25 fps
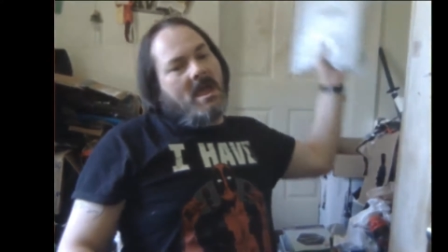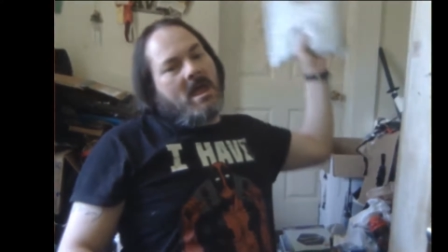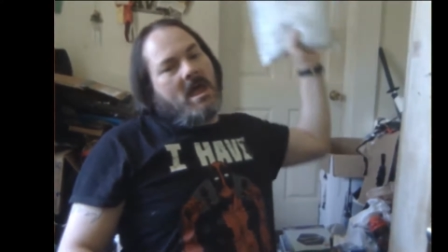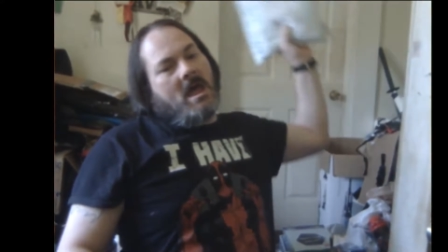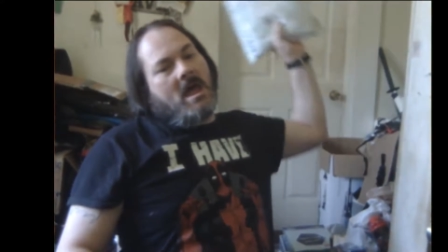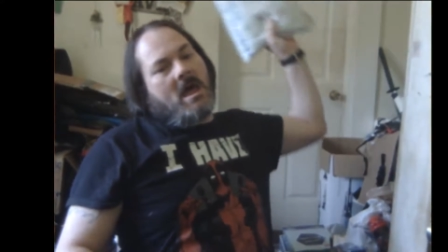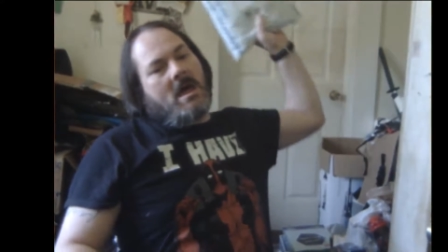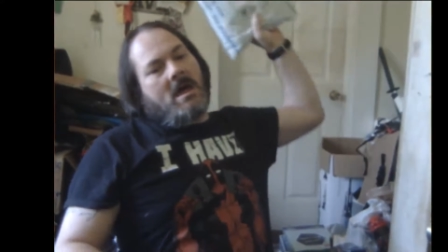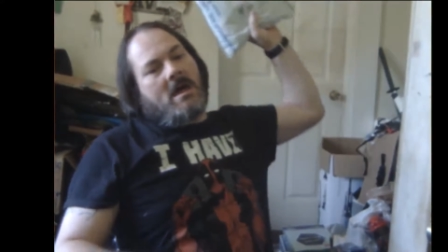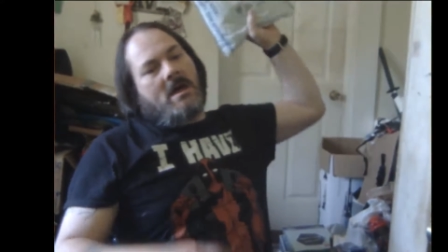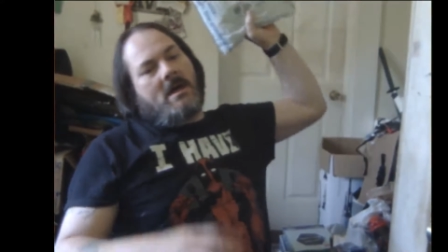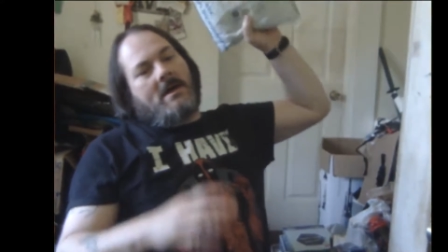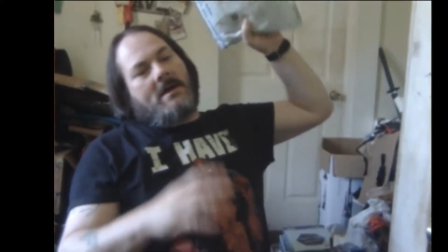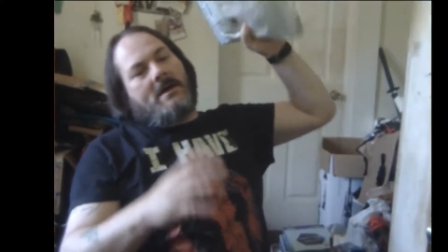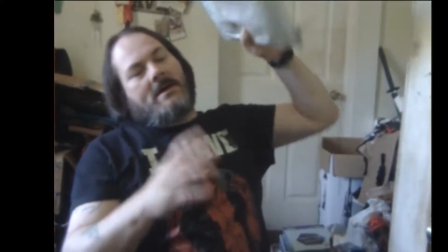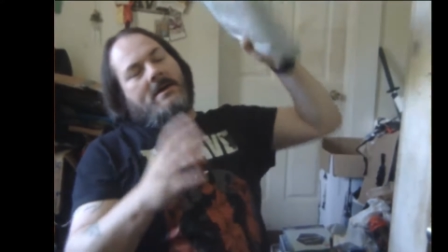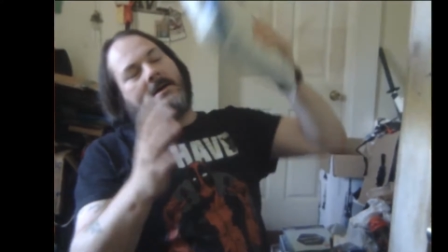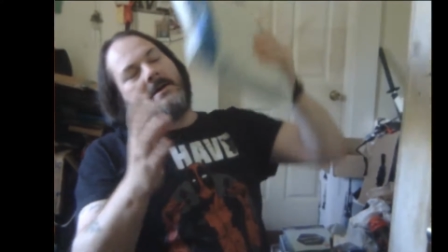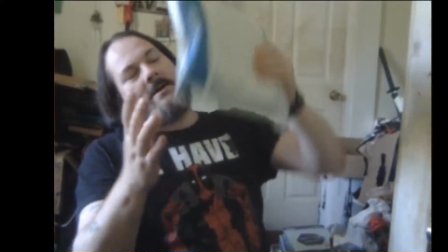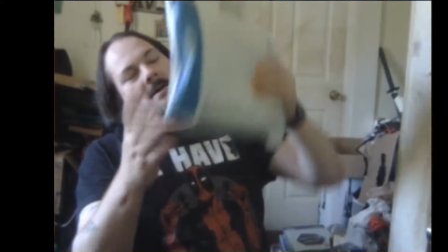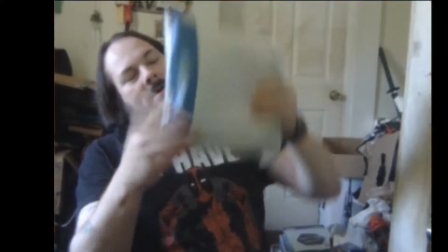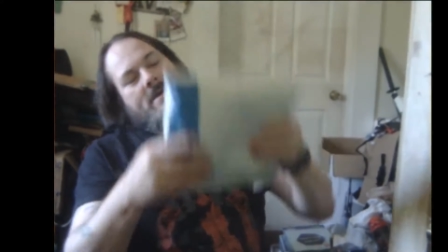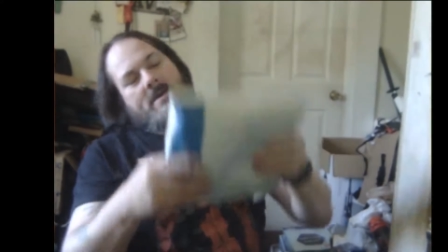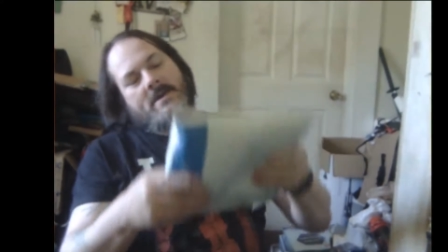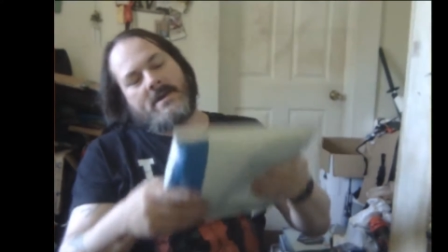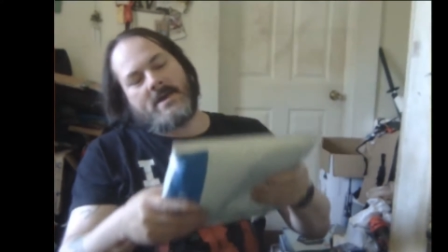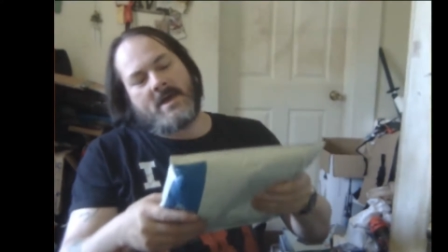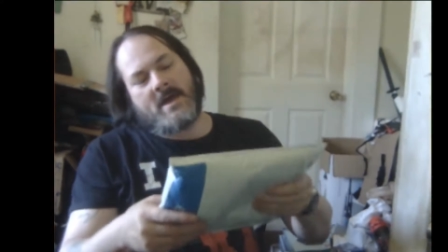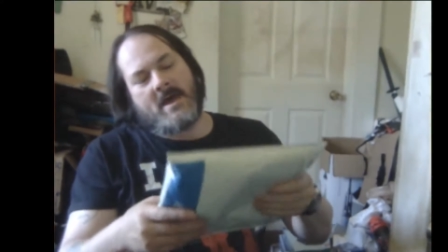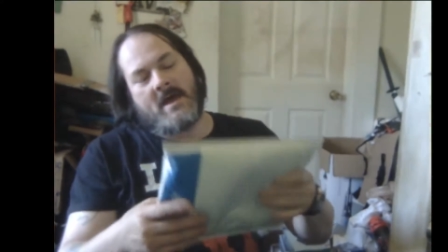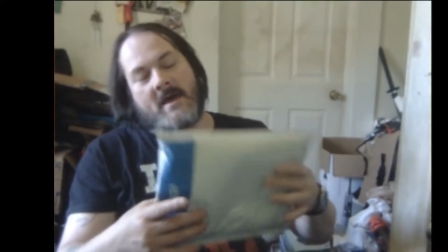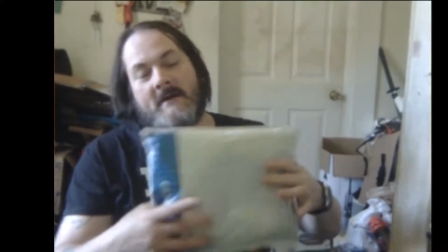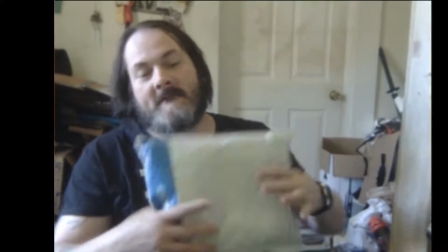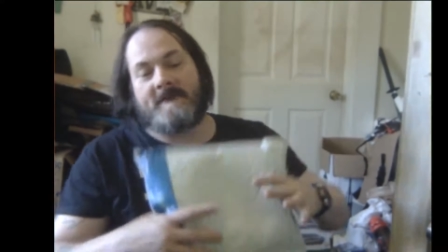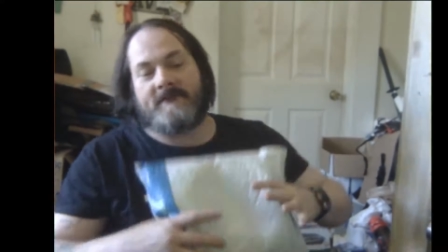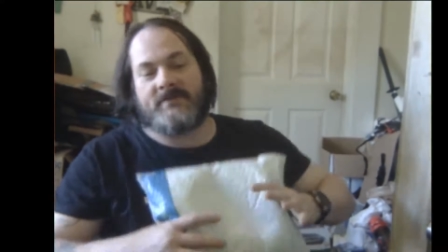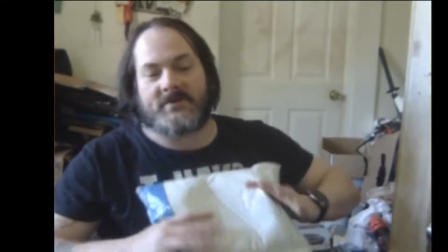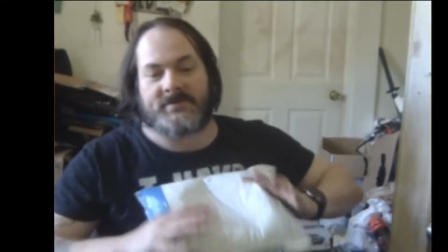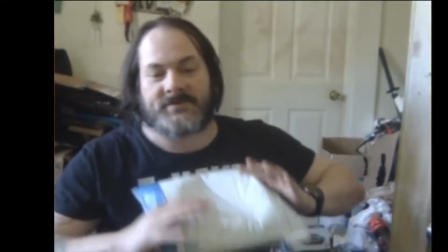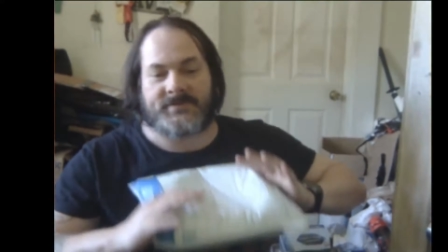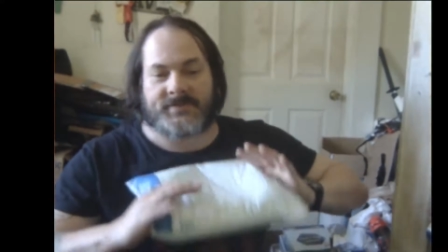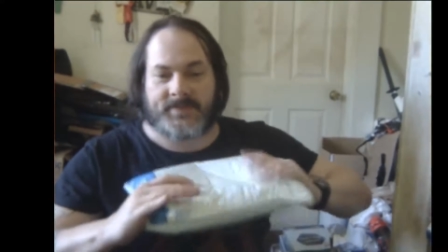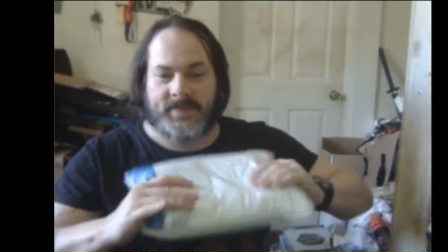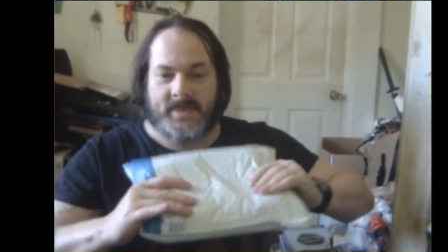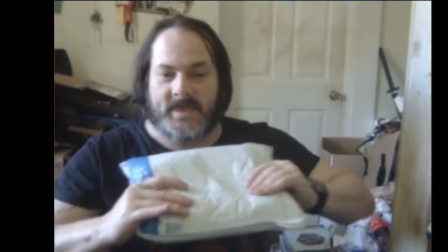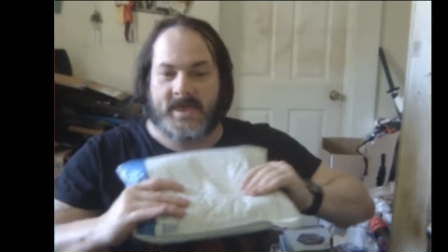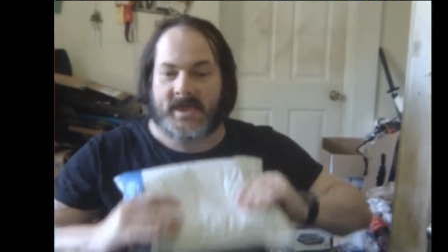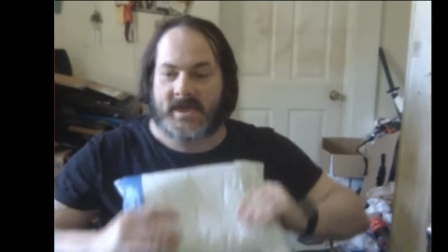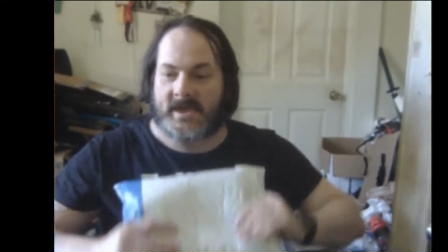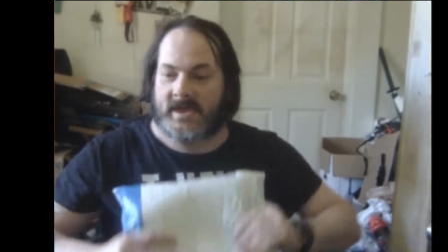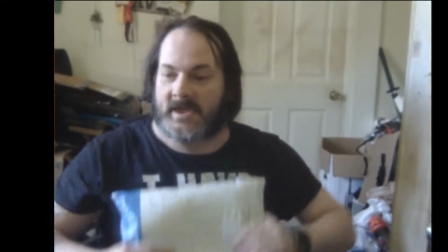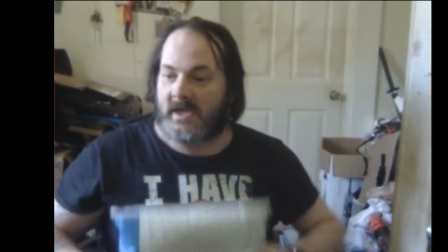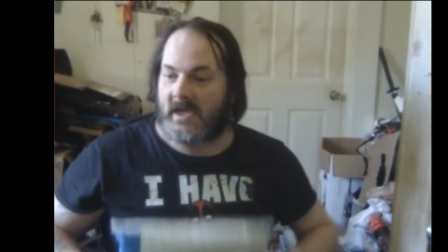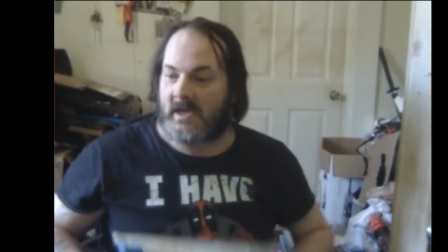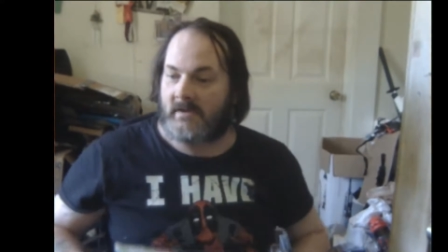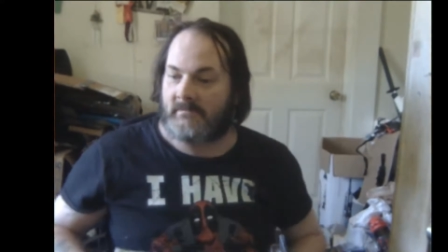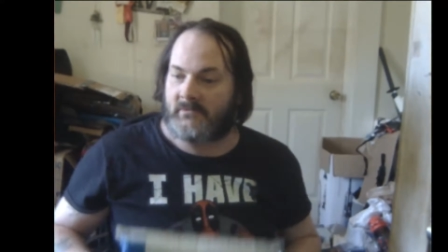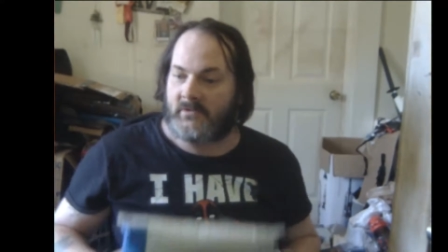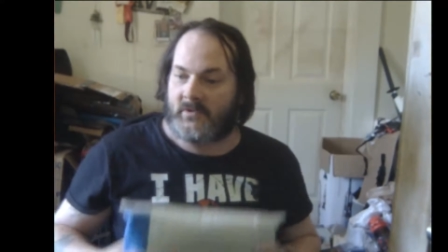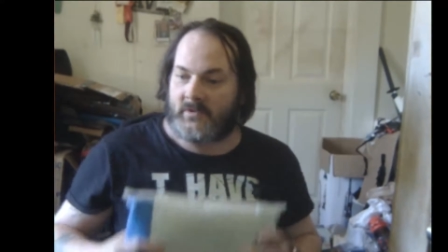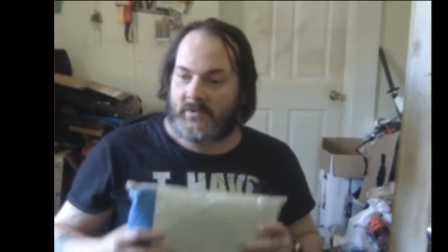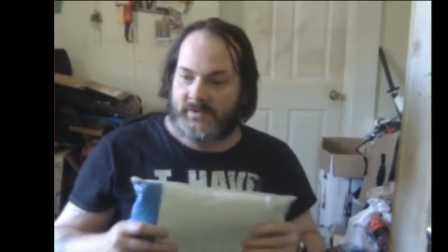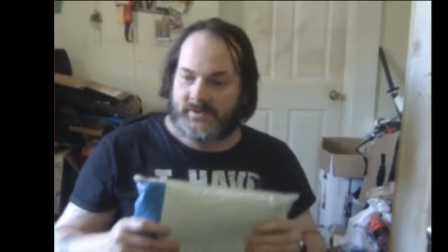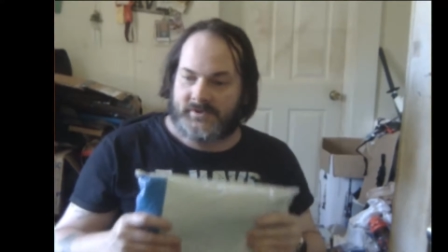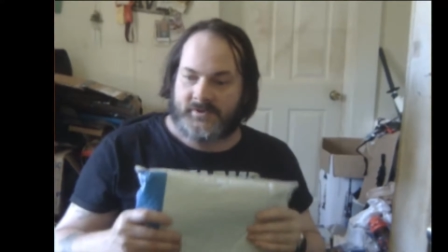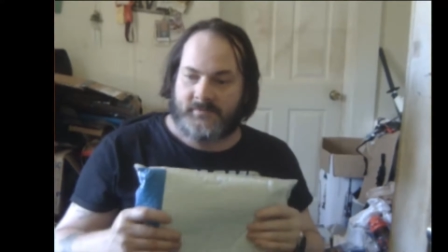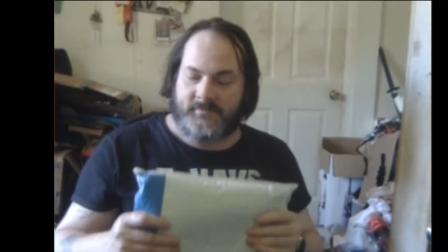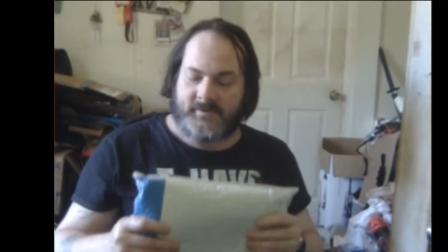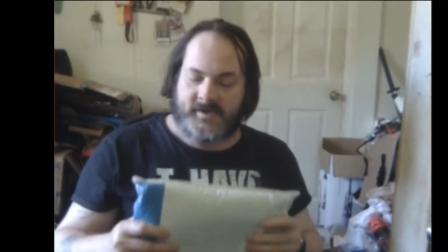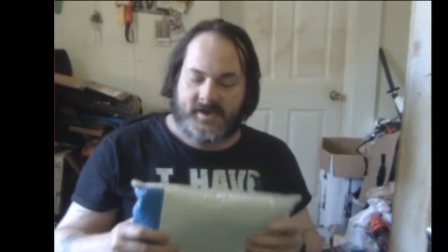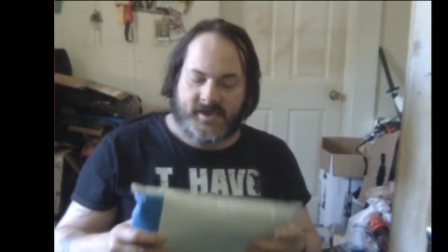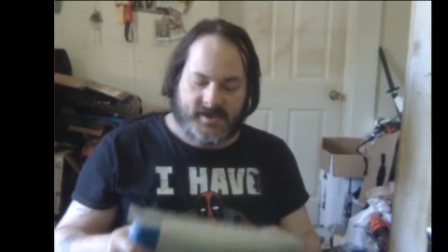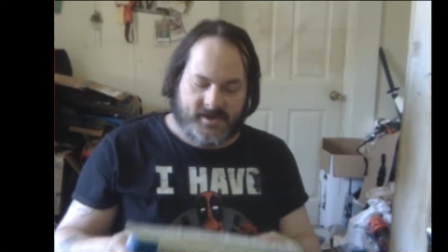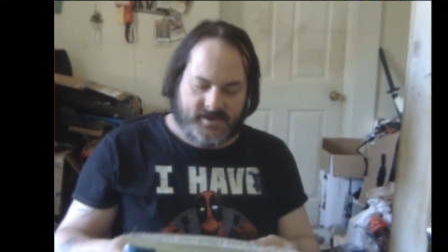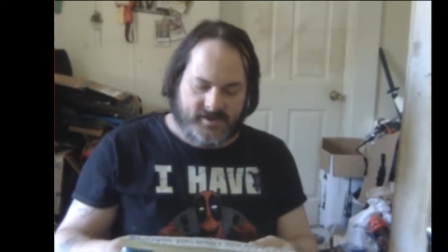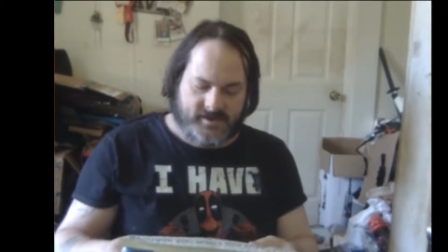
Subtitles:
uh, first thing I'm going to be